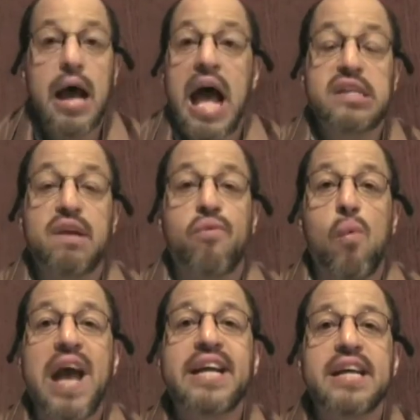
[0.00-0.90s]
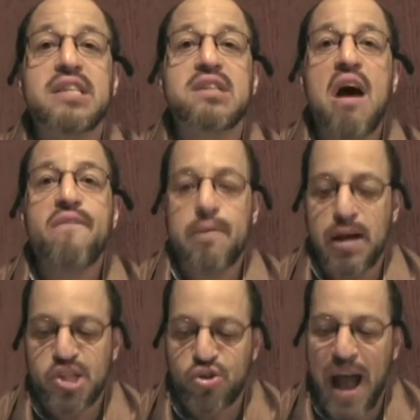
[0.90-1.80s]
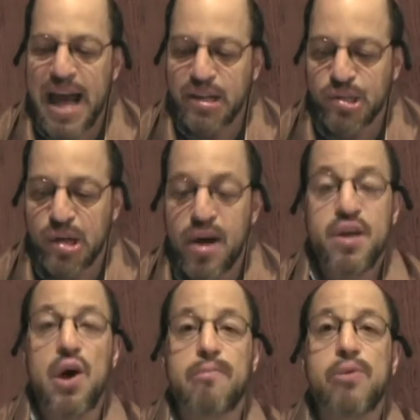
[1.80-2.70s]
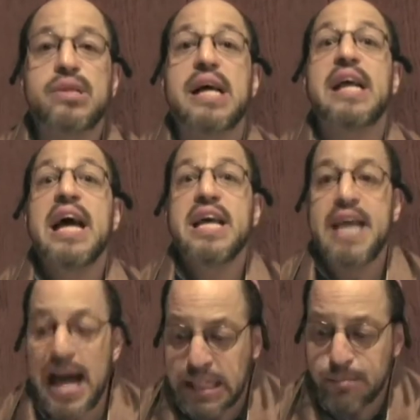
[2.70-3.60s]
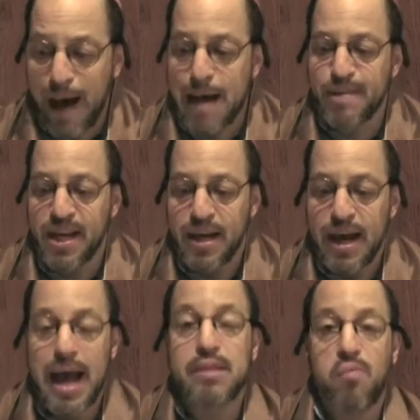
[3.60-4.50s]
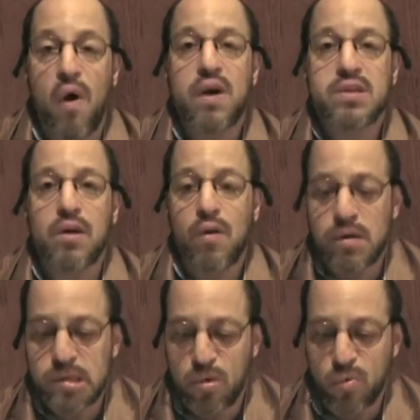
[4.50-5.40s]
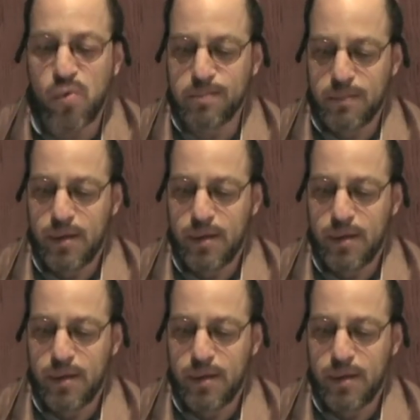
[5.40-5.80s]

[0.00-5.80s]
As if wakened from a trance, Yomo said, yes, mommy, and walked across the room.